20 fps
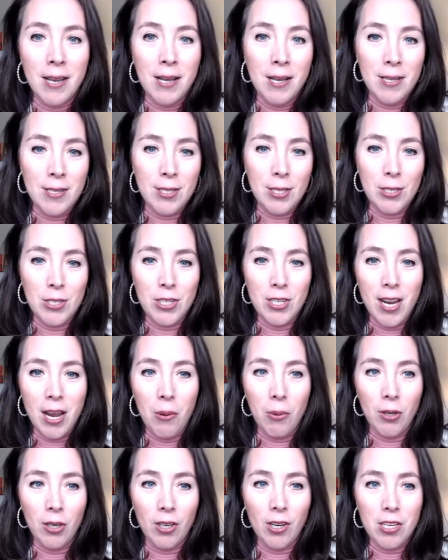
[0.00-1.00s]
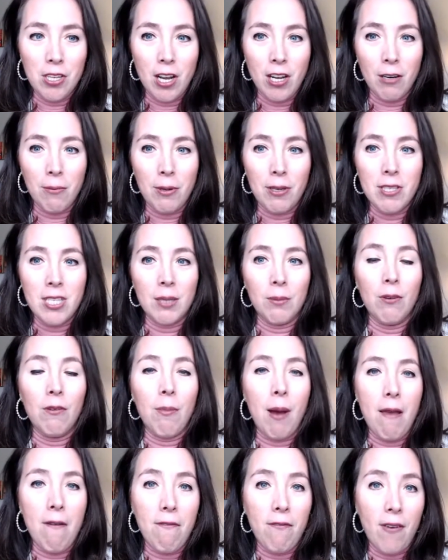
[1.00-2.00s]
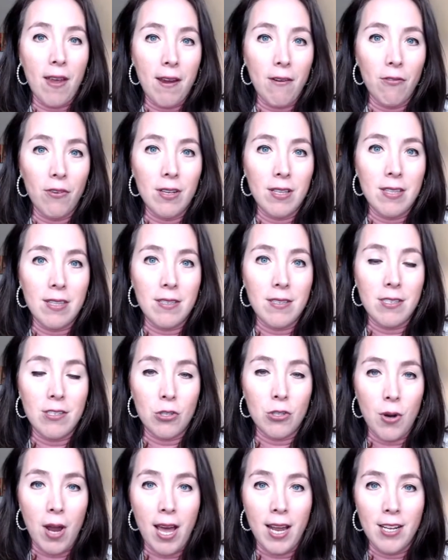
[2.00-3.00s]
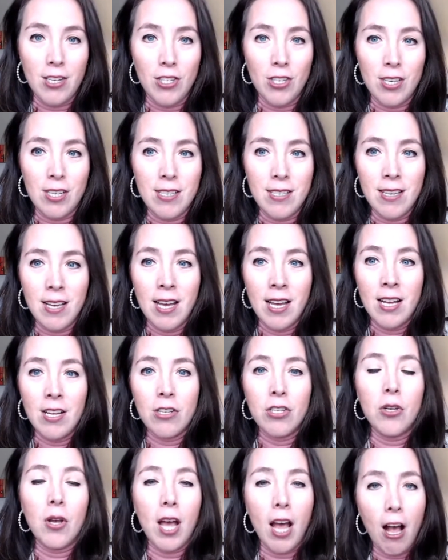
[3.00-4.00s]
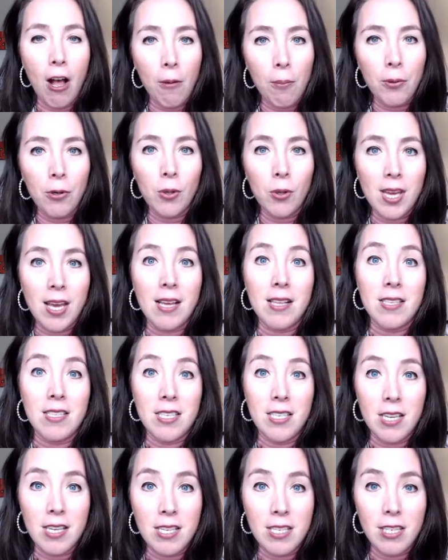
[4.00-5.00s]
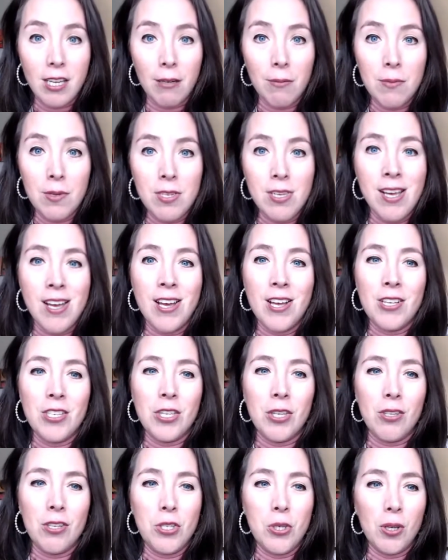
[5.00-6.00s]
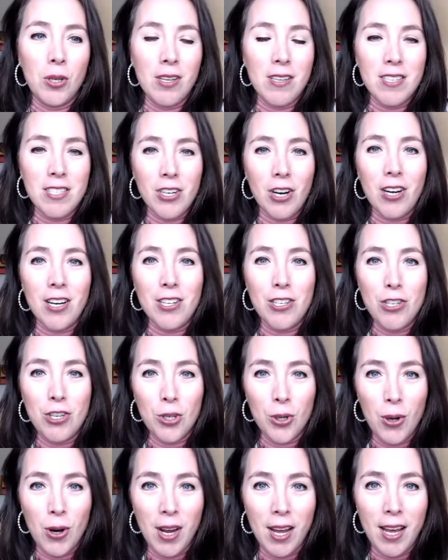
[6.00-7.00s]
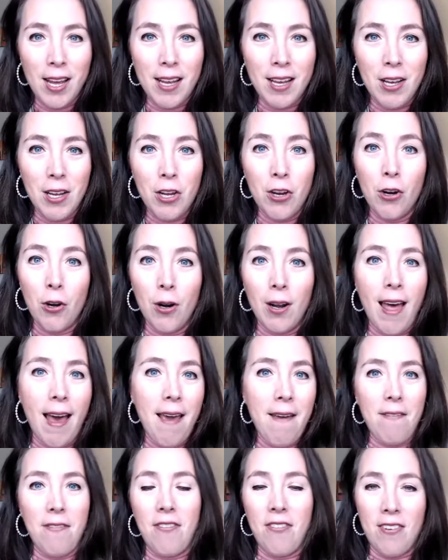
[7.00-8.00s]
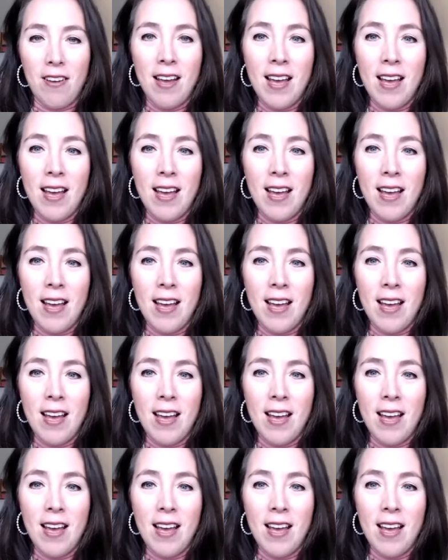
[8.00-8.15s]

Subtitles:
So, today we're going to talk about some of my favorite strategies to help create systems so that you can start enjoying your life